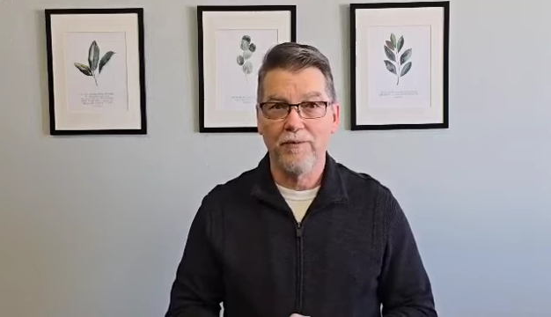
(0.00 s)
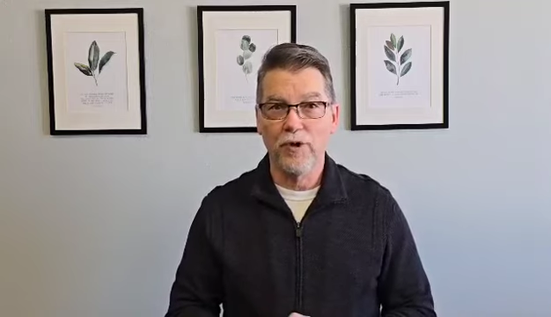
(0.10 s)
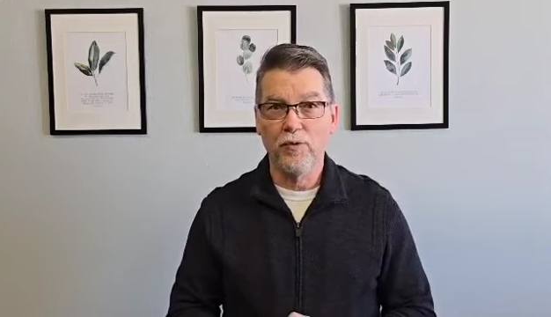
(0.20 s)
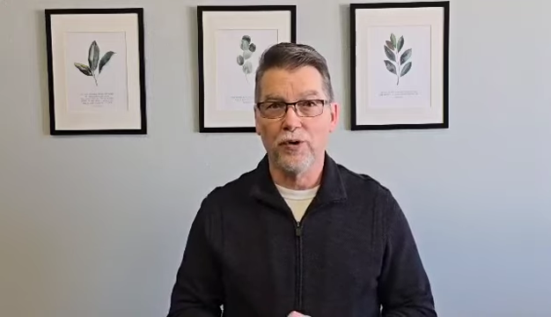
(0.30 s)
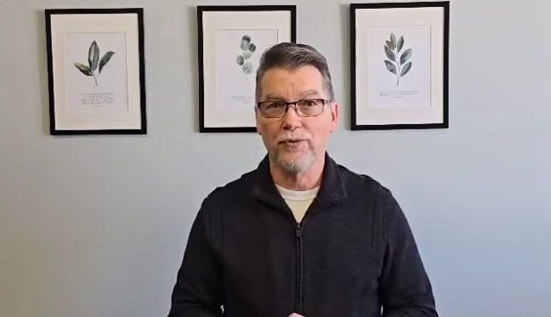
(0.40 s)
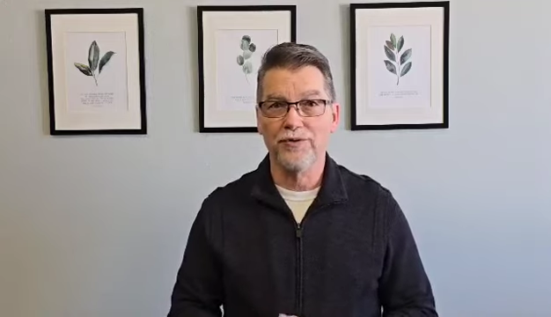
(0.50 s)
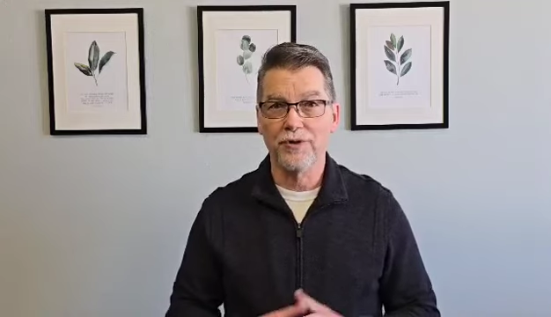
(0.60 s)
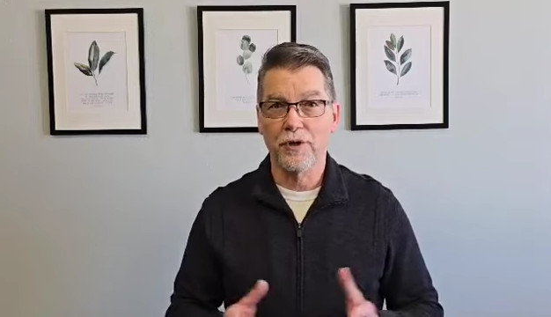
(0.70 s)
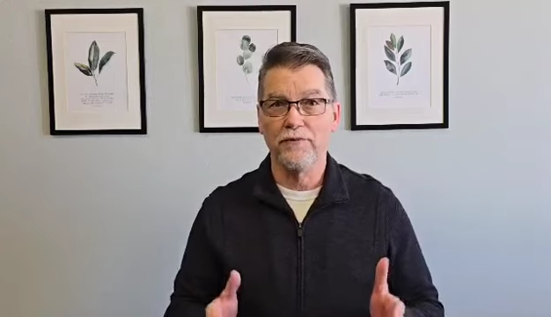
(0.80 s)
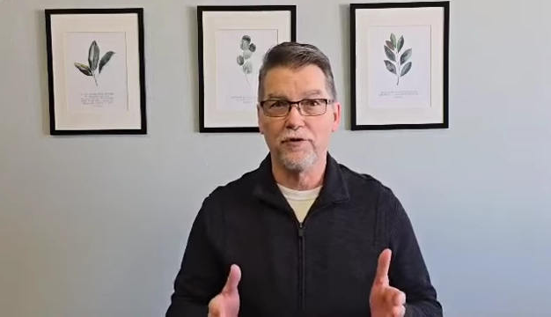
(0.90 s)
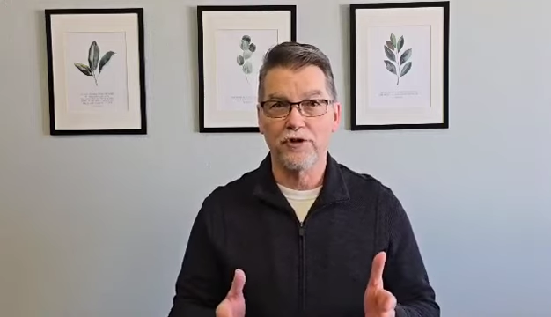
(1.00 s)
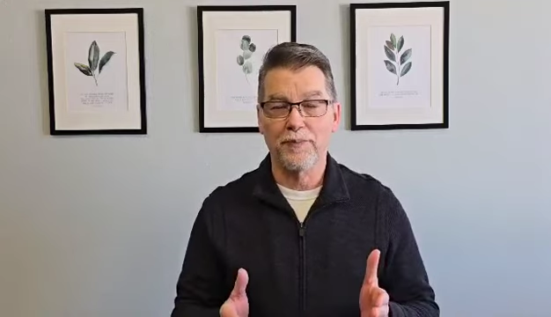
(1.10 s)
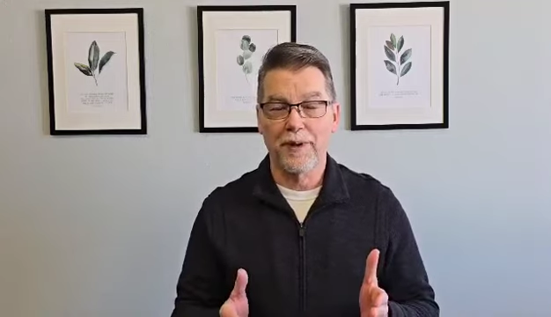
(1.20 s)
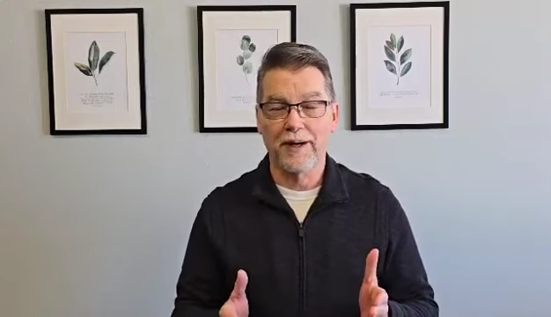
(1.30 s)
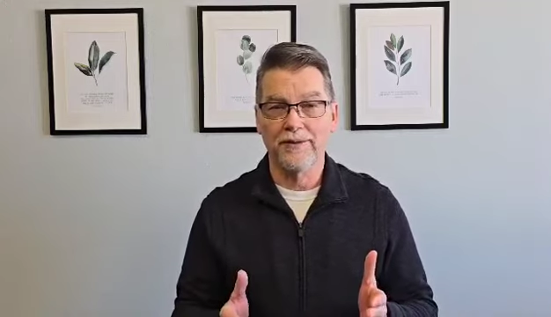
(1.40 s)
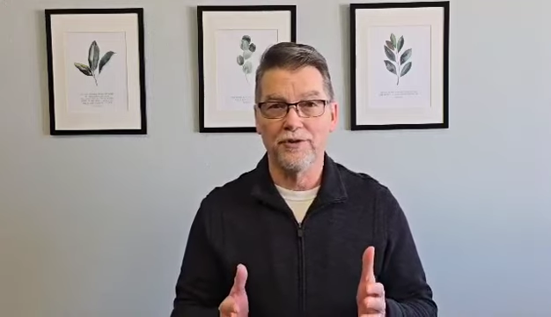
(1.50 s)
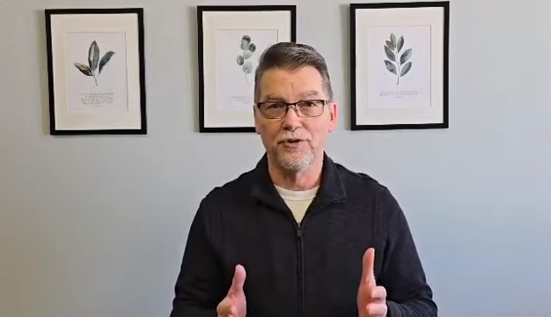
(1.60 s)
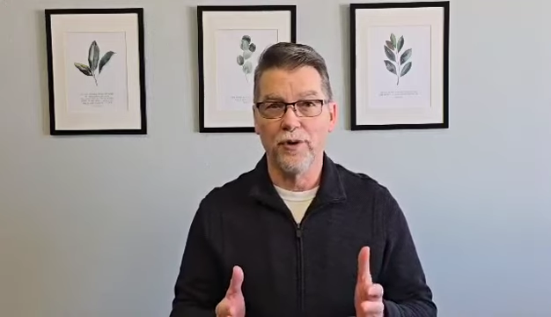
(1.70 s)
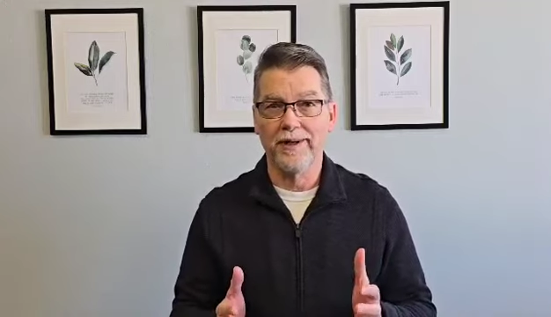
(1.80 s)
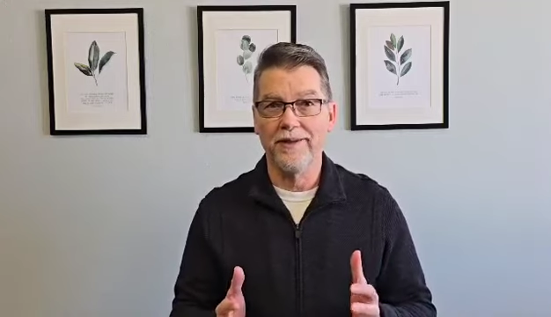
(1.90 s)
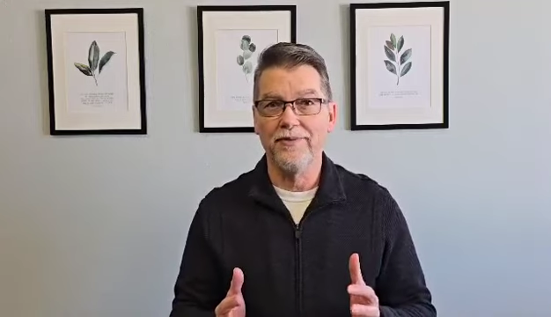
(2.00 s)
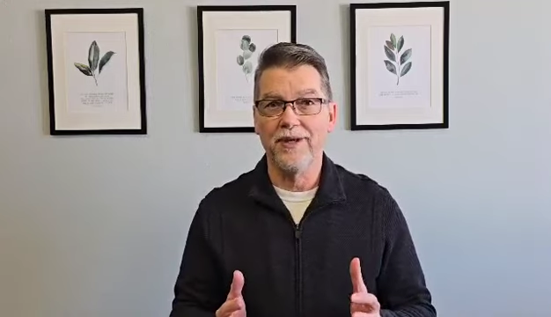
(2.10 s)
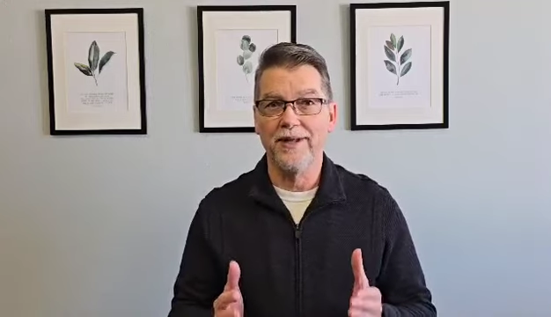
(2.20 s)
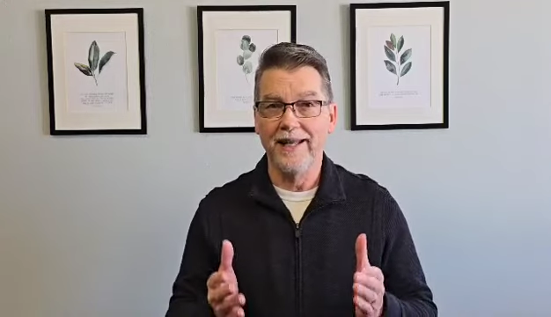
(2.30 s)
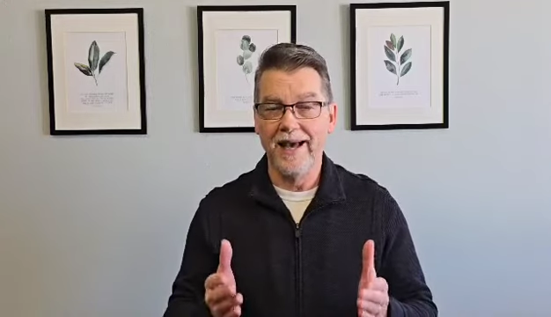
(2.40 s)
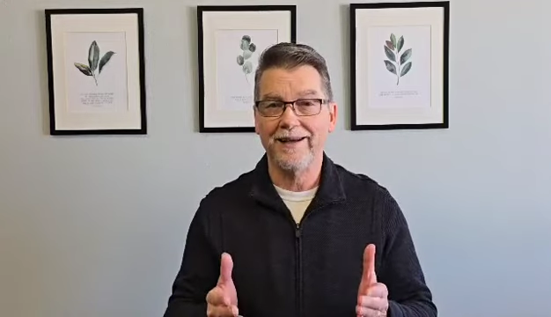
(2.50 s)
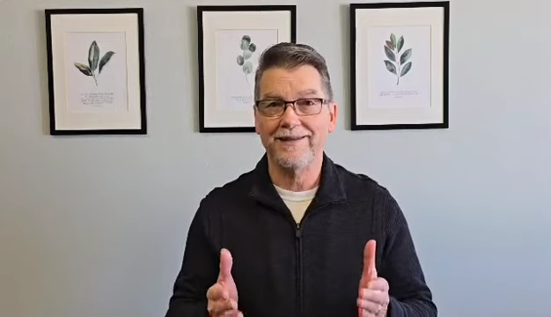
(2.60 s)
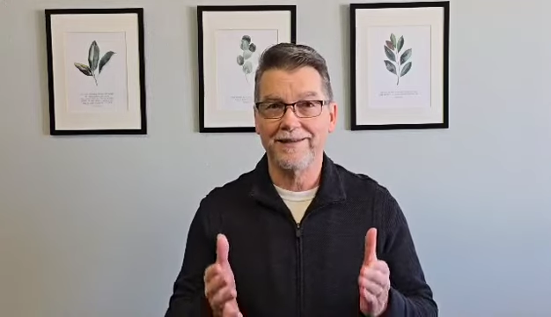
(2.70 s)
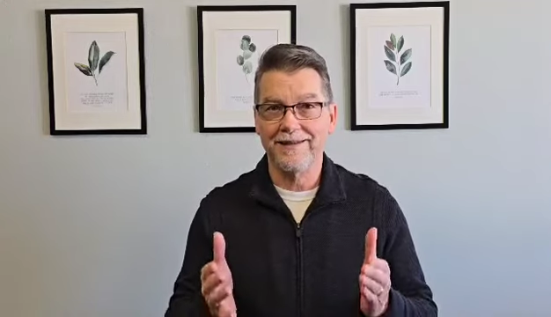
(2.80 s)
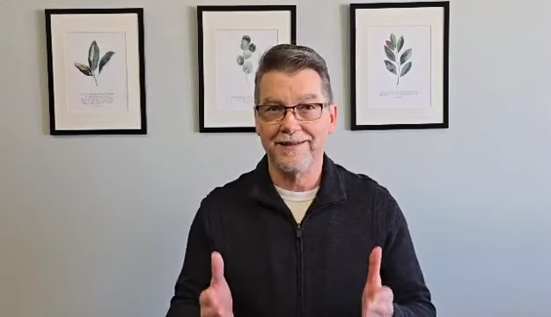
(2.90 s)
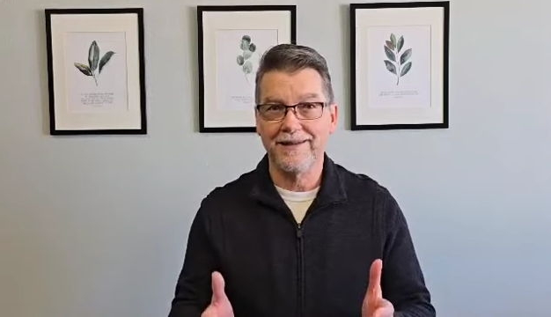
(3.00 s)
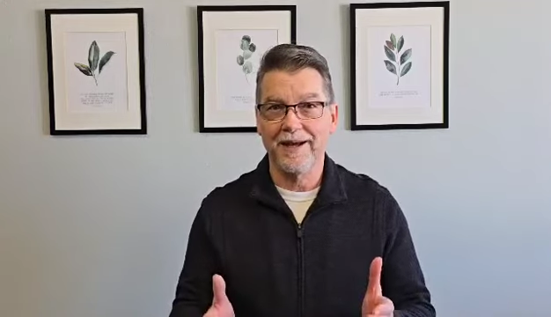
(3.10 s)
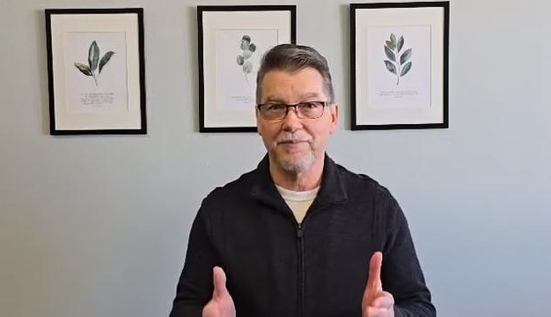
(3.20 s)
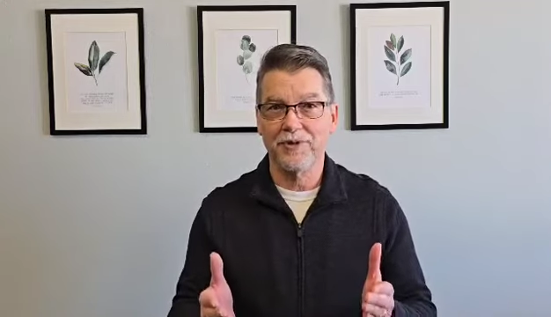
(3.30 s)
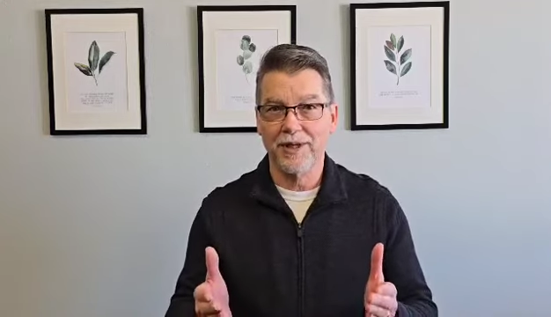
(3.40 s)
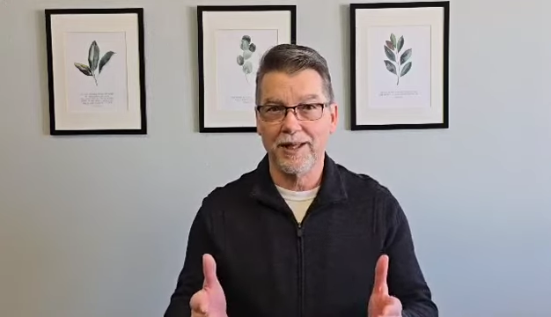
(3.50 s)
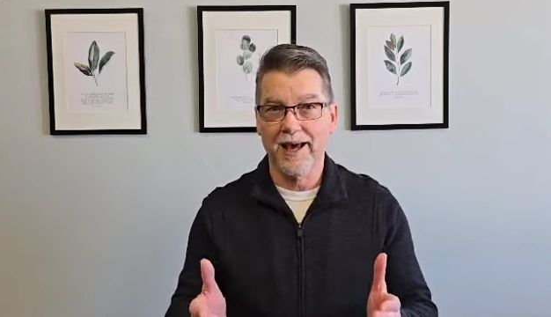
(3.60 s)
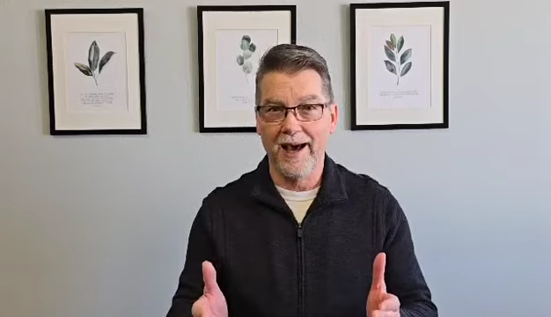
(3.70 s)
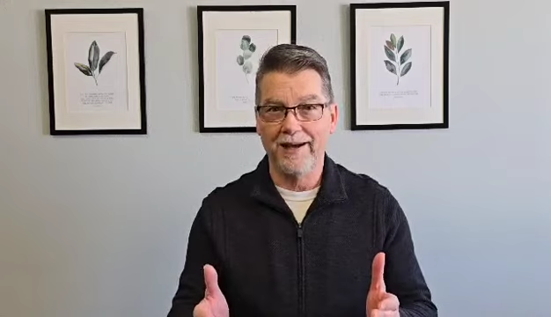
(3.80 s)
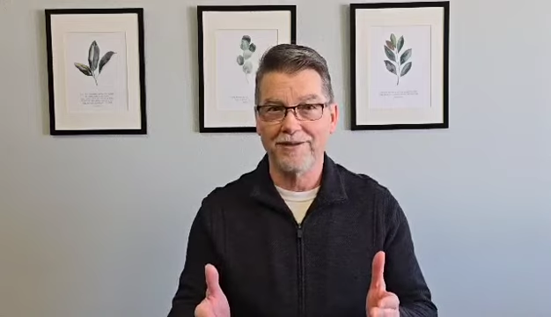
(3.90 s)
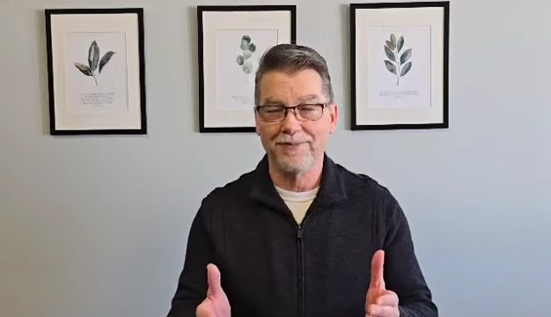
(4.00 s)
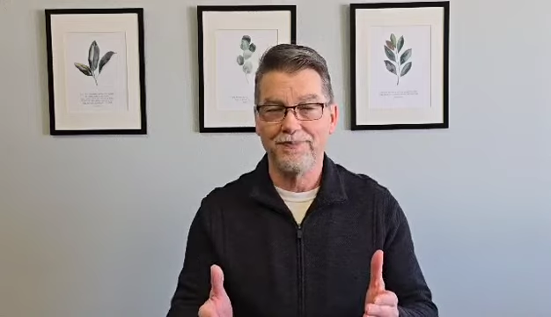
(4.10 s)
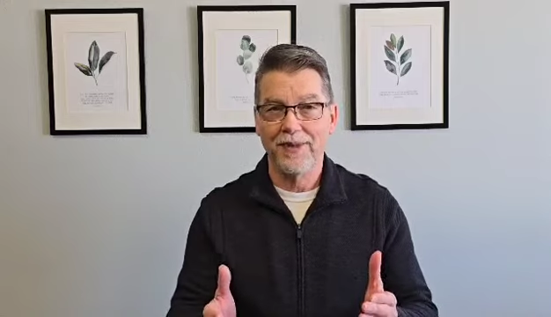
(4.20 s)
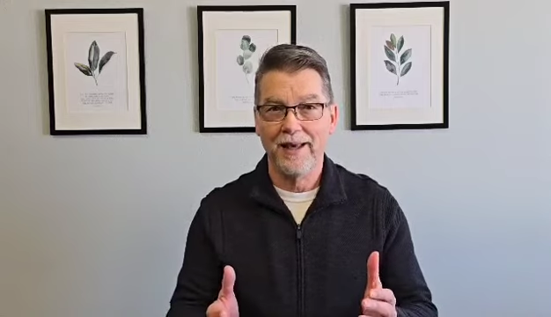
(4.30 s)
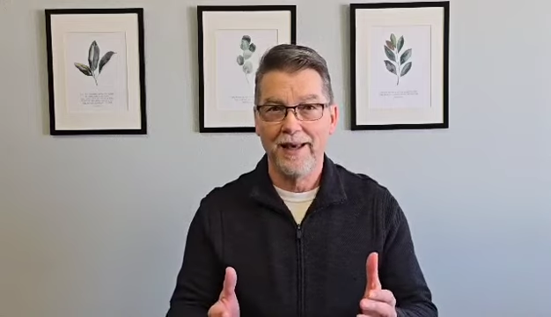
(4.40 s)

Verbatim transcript: and we want to reserve your spot to join in the Next Steps class.